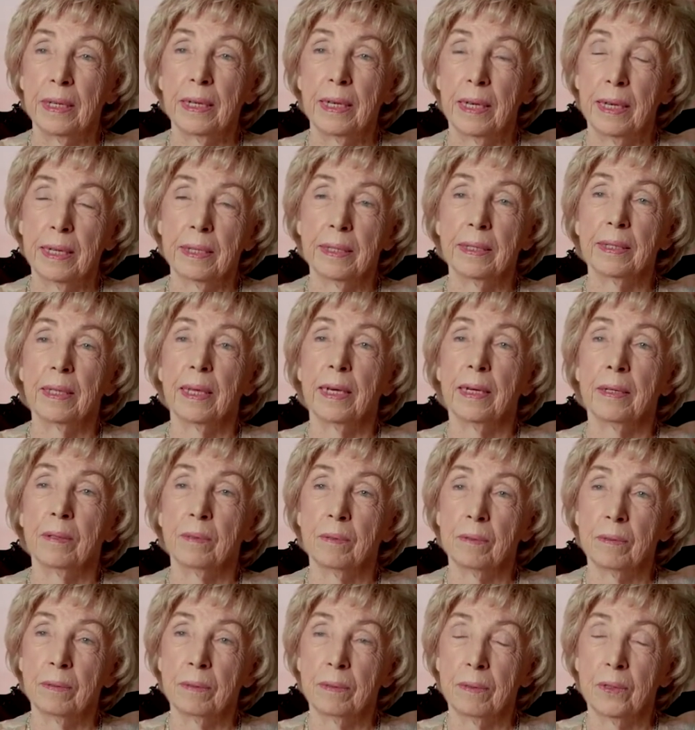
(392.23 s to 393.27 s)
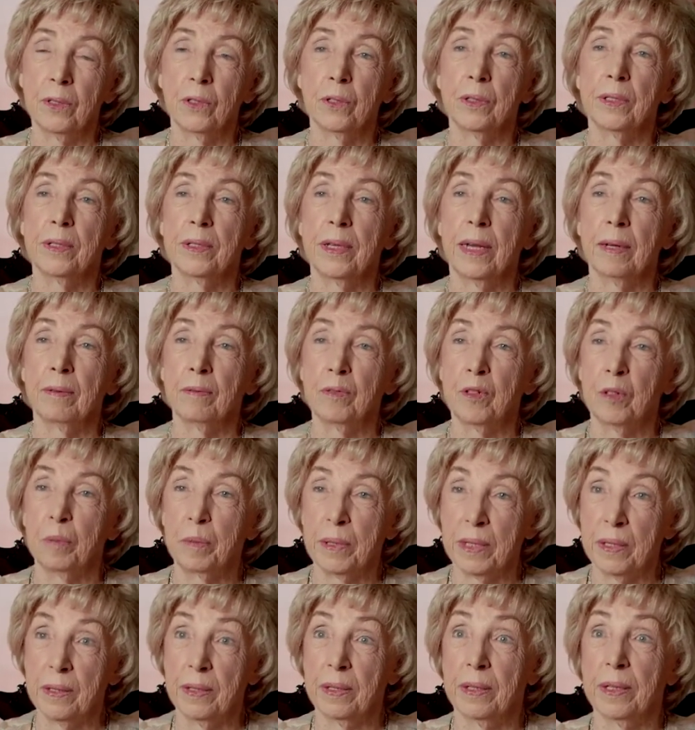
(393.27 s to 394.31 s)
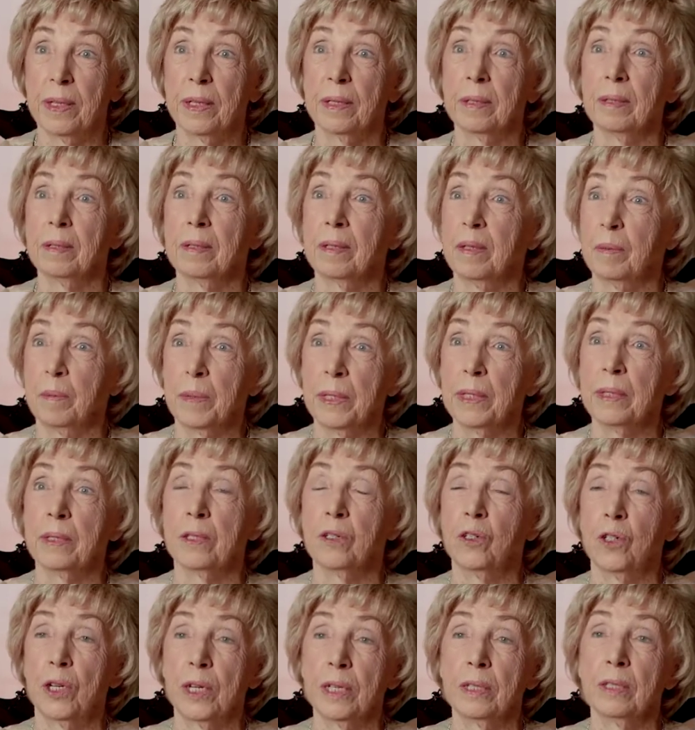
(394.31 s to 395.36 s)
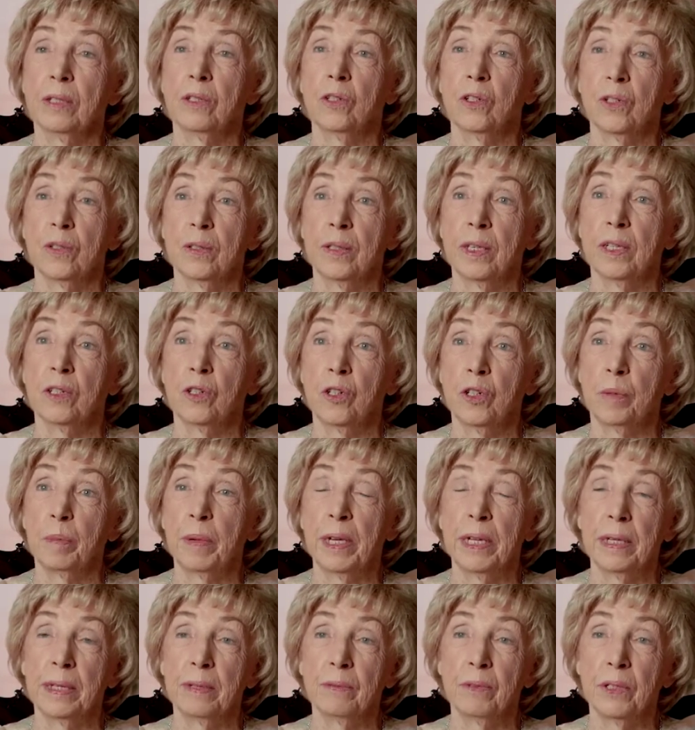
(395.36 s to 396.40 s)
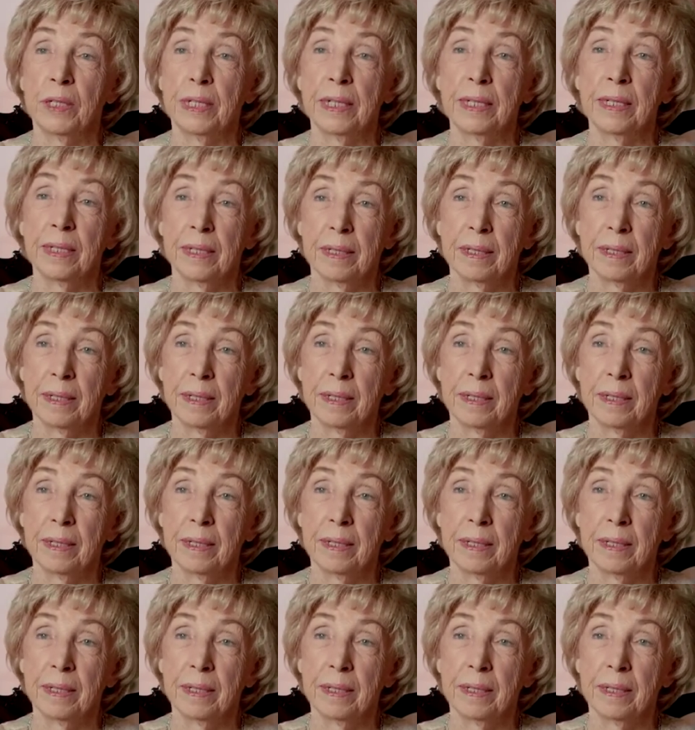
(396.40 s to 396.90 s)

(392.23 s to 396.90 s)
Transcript: and allowed herself to be steel to meet the challenges that she met every day.